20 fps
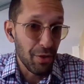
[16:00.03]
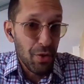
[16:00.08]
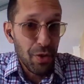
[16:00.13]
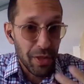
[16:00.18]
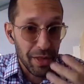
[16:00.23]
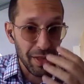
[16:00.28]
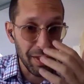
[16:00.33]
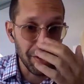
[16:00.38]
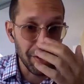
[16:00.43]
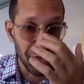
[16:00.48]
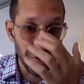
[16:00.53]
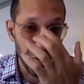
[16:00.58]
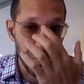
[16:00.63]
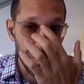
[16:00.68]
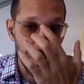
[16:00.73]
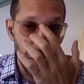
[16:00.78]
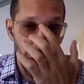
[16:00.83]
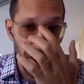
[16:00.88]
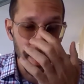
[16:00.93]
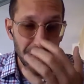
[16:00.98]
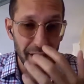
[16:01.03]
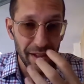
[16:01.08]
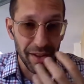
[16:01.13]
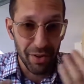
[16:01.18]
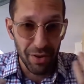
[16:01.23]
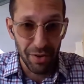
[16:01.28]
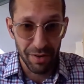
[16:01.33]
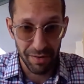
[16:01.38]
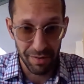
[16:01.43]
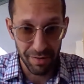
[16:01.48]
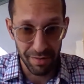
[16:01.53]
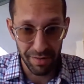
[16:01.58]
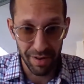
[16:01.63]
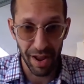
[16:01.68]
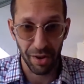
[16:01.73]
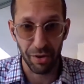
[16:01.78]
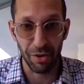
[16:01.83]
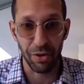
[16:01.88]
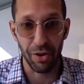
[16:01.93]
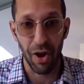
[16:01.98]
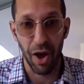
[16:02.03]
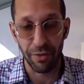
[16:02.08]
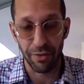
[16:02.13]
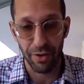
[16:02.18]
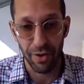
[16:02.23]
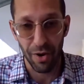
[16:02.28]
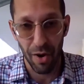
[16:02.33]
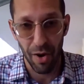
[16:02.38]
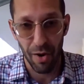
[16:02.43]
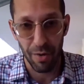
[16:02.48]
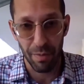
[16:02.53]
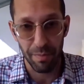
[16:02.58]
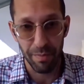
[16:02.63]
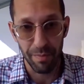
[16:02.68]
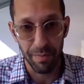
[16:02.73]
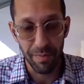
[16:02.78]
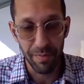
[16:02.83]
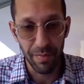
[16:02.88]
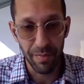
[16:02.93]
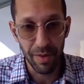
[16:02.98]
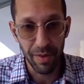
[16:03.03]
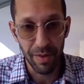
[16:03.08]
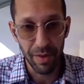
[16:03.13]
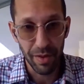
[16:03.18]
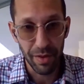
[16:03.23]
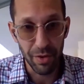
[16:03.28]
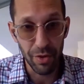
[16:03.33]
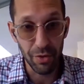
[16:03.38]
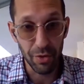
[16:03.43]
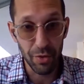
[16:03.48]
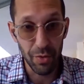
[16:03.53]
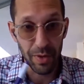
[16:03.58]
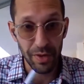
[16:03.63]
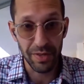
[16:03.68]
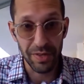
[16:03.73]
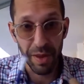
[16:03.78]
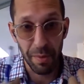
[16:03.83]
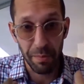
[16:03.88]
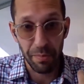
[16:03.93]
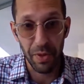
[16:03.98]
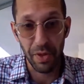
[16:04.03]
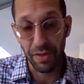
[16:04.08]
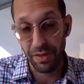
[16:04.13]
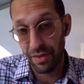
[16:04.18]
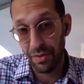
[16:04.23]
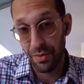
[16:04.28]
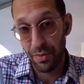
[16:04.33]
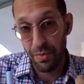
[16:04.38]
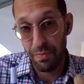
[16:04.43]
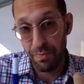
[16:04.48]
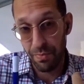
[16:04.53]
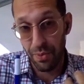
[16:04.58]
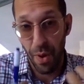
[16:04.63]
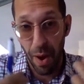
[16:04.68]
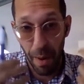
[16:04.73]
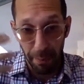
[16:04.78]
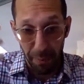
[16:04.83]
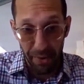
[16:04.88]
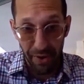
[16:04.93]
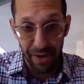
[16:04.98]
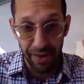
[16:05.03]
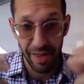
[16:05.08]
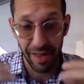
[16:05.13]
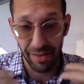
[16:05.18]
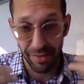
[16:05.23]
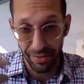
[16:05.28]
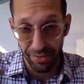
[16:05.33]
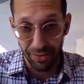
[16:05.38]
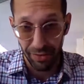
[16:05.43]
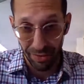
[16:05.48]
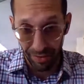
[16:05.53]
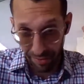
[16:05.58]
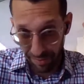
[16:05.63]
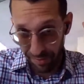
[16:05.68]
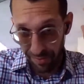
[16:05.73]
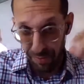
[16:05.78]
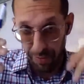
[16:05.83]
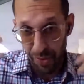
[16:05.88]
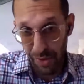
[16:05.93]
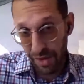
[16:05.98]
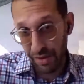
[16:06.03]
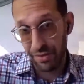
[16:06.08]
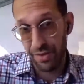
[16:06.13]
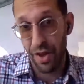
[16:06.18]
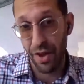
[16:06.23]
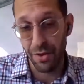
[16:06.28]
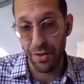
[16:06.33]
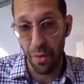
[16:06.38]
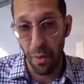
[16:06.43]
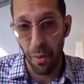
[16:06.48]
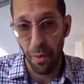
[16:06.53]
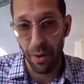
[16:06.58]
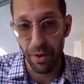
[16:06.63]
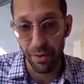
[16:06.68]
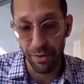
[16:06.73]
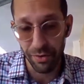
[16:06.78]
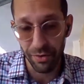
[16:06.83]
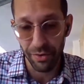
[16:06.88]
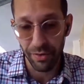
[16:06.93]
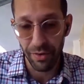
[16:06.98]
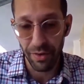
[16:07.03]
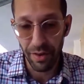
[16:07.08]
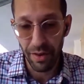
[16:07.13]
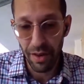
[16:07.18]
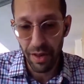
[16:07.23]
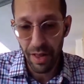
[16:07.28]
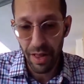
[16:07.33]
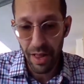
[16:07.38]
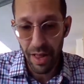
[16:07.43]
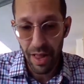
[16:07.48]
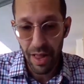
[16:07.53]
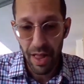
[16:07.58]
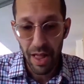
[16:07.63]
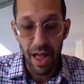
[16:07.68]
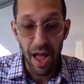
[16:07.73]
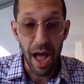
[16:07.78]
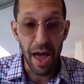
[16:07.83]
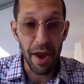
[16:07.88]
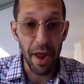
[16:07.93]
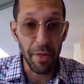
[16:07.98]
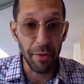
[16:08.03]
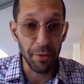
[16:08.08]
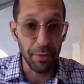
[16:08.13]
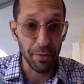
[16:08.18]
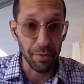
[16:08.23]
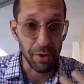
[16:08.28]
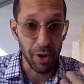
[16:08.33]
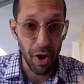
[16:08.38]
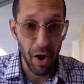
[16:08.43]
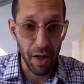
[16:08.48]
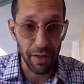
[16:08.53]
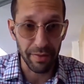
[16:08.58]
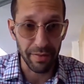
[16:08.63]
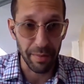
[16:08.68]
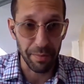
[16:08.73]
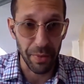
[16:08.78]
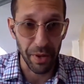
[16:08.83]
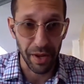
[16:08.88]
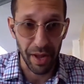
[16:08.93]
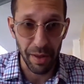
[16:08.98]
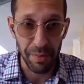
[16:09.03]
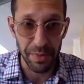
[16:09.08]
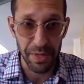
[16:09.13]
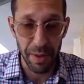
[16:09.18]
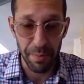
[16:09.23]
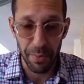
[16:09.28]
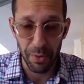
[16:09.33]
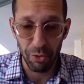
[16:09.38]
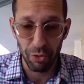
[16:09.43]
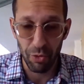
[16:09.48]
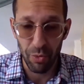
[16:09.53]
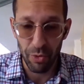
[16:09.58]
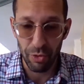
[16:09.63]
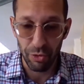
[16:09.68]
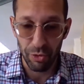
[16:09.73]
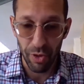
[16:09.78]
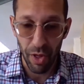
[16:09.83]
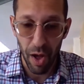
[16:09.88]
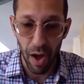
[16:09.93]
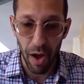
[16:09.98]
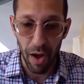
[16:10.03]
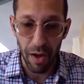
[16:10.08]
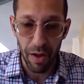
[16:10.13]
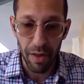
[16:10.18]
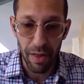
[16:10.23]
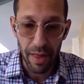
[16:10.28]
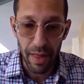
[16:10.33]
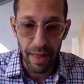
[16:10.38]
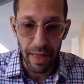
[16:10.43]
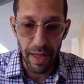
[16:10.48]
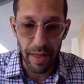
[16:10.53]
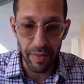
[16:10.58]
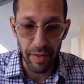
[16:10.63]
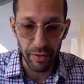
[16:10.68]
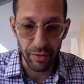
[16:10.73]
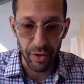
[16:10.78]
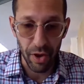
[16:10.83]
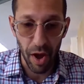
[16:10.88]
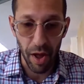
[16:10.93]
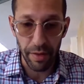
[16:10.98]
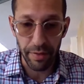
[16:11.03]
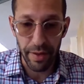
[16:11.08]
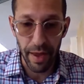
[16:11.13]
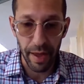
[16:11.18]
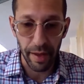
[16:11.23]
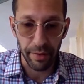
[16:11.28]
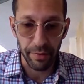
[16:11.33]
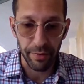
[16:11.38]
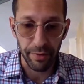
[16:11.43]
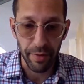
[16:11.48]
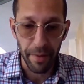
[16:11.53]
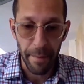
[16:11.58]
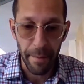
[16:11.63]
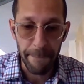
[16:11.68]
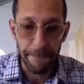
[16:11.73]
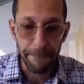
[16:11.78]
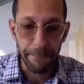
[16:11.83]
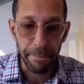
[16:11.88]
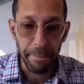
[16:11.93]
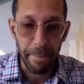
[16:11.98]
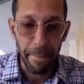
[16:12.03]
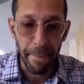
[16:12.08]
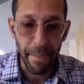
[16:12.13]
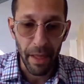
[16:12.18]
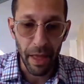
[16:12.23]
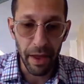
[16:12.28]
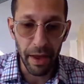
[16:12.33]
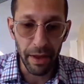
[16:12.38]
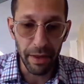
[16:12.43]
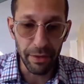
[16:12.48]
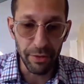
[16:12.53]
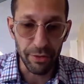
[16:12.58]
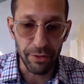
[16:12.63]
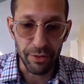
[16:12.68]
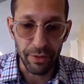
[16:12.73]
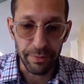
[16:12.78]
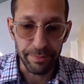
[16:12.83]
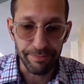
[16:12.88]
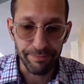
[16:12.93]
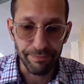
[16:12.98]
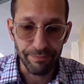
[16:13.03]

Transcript: do things to your body that could cause it harm. You're doing something to property that's really is not yours. Another concept that comes up in Jewish law in this context is